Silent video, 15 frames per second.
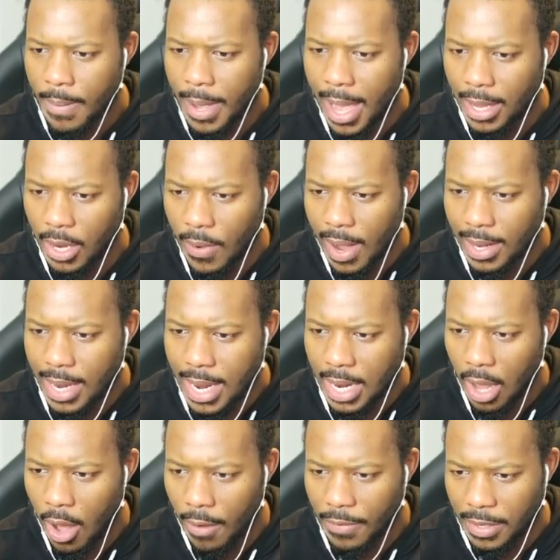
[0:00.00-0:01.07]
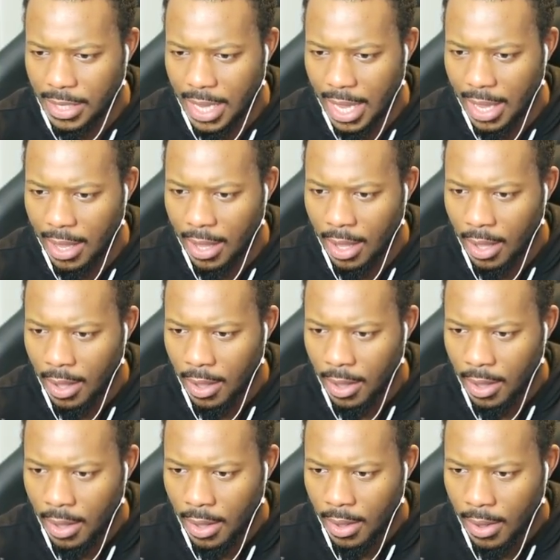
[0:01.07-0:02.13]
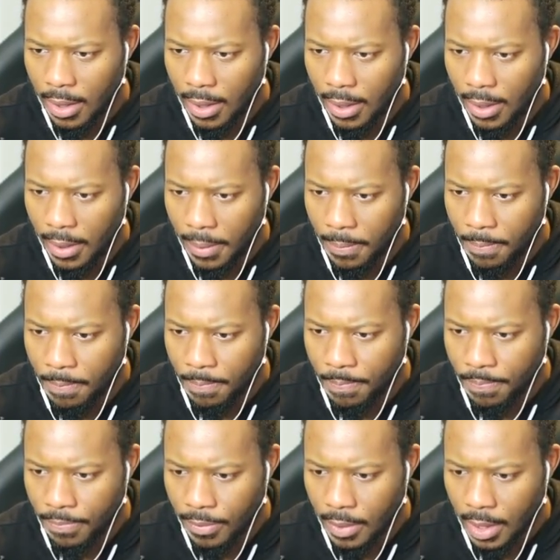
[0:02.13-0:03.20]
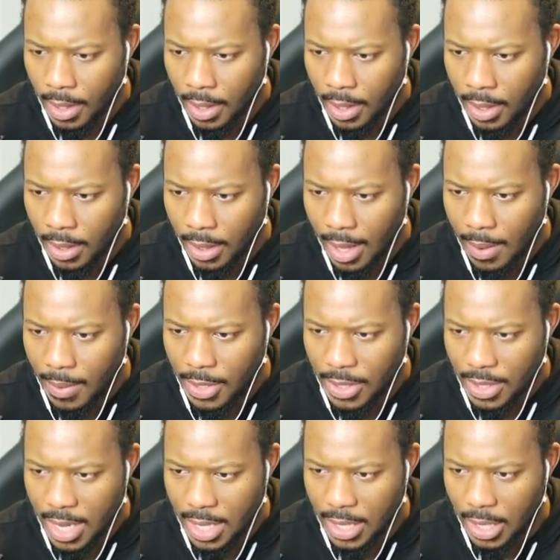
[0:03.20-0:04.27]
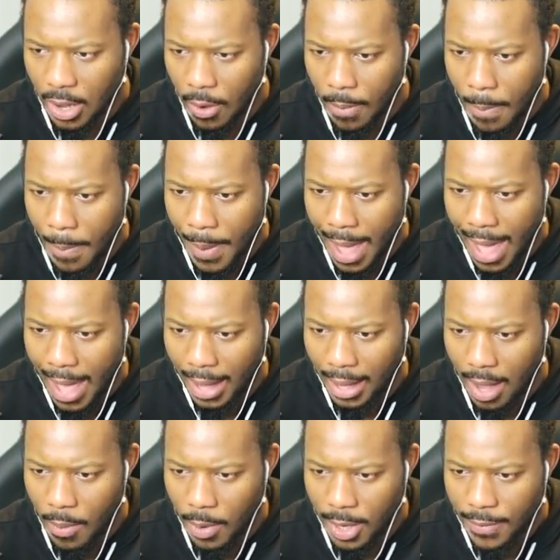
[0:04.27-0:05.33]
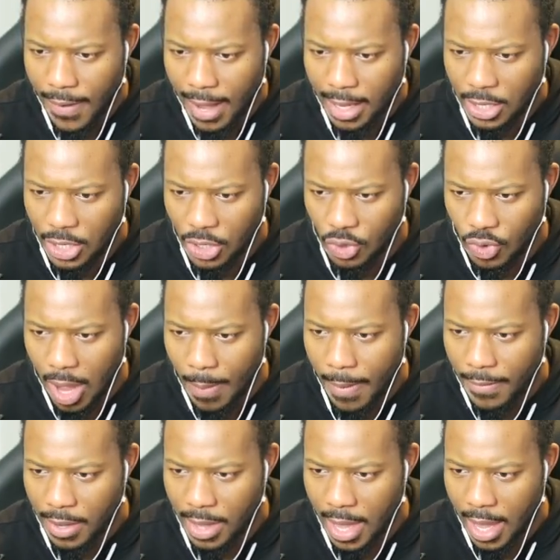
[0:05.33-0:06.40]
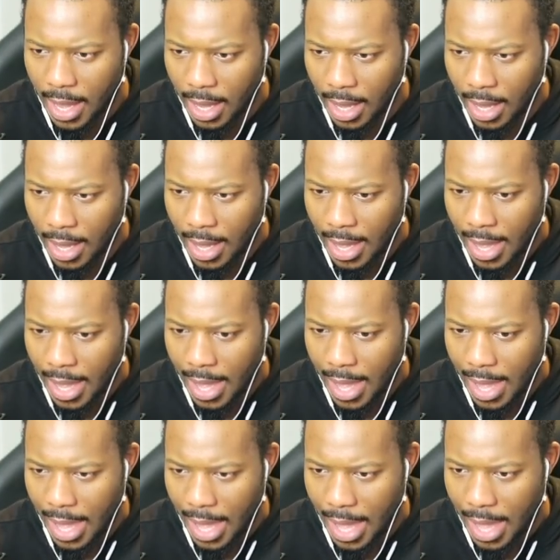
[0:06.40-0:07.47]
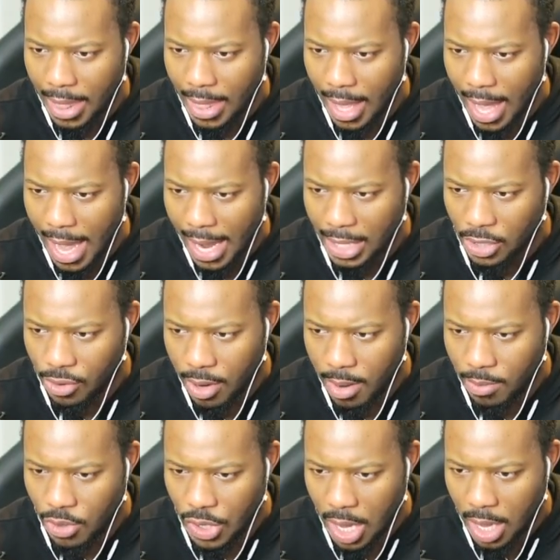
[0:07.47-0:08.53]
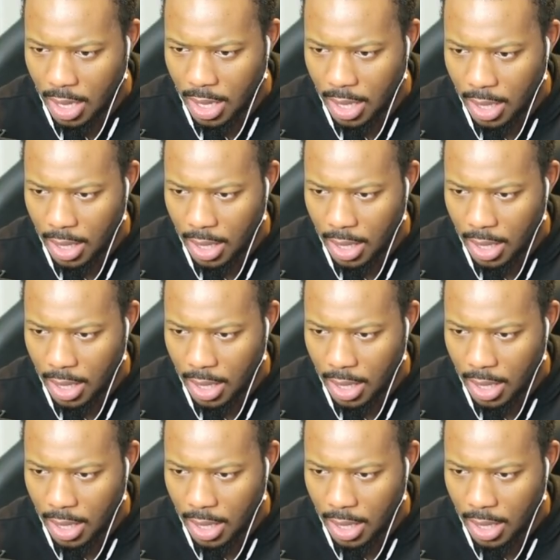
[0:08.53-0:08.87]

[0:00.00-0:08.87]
but I know I need an office key. Um, now we just need to go back. I wonder if I can just drop everything in the ice cream truck.